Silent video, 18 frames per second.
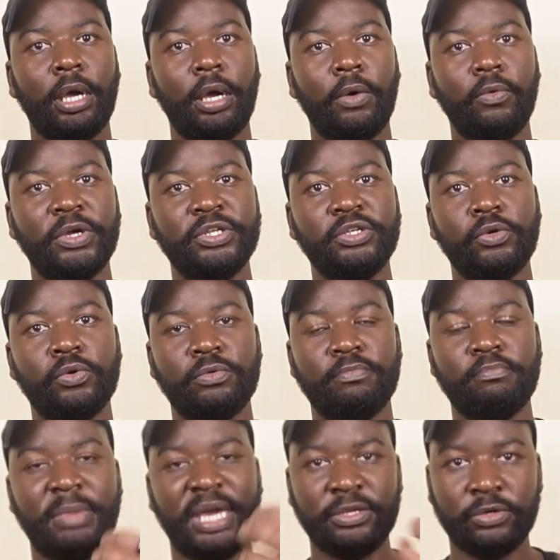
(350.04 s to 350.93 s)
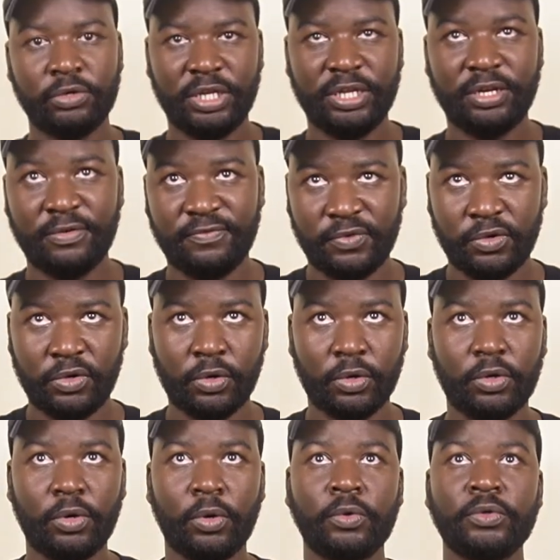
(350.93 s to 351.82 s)
when you would manually review
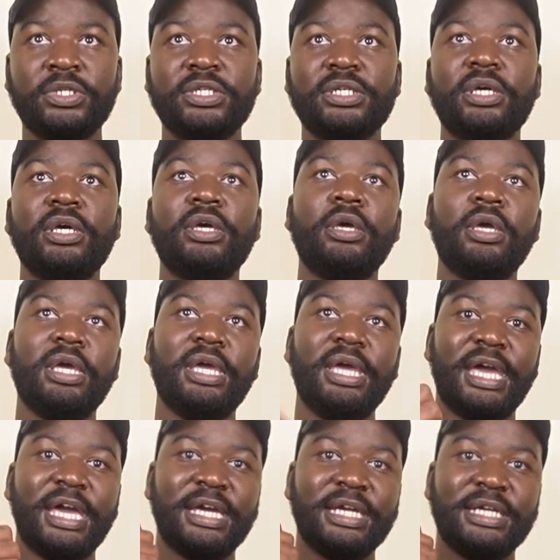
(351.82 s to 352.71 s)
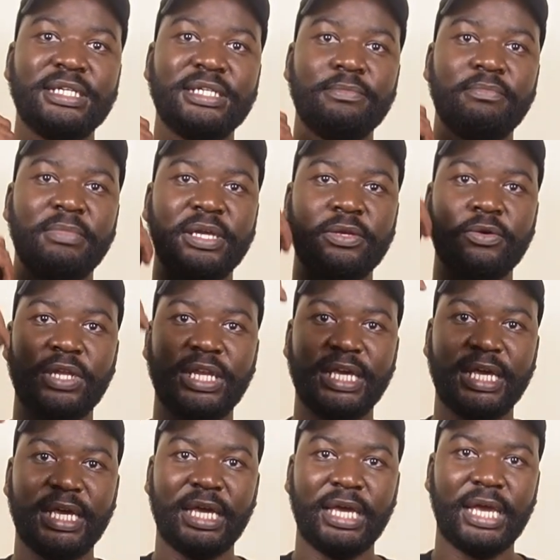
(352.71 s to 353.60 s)
your code and
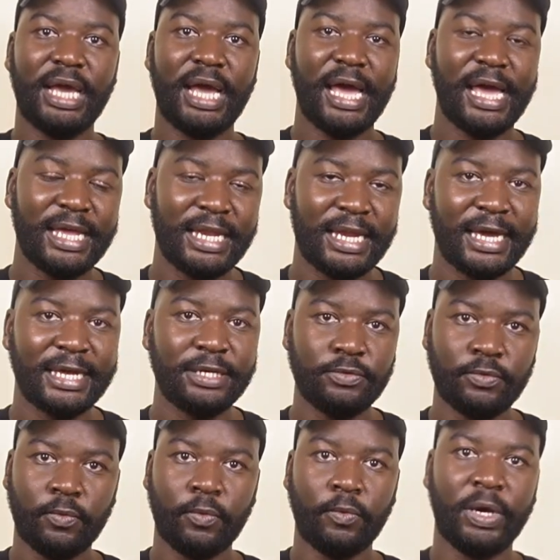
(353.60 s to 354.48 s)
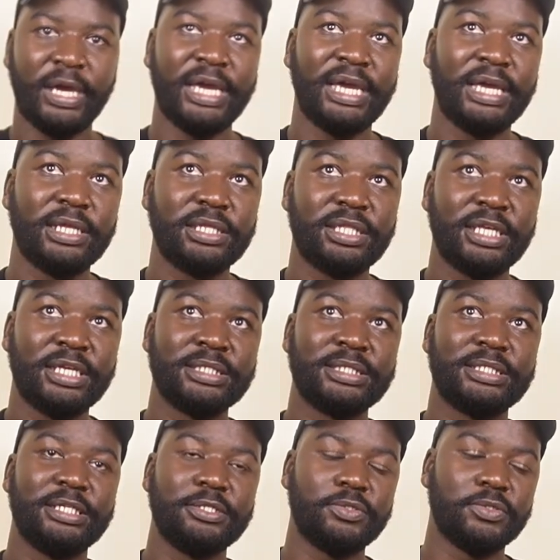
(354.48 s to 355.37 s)
manually highlight where
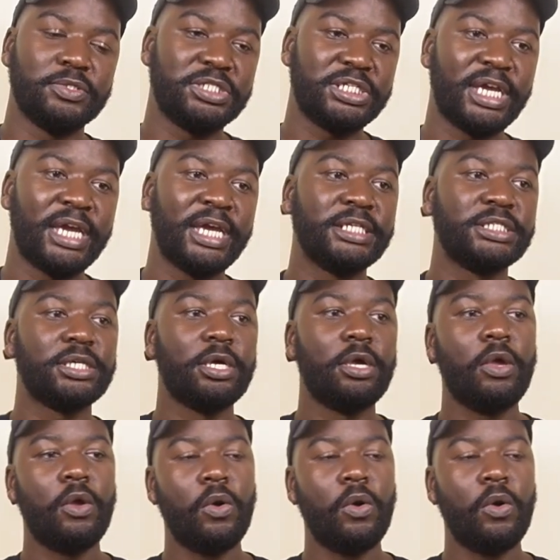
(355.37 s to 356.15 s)
things need to change,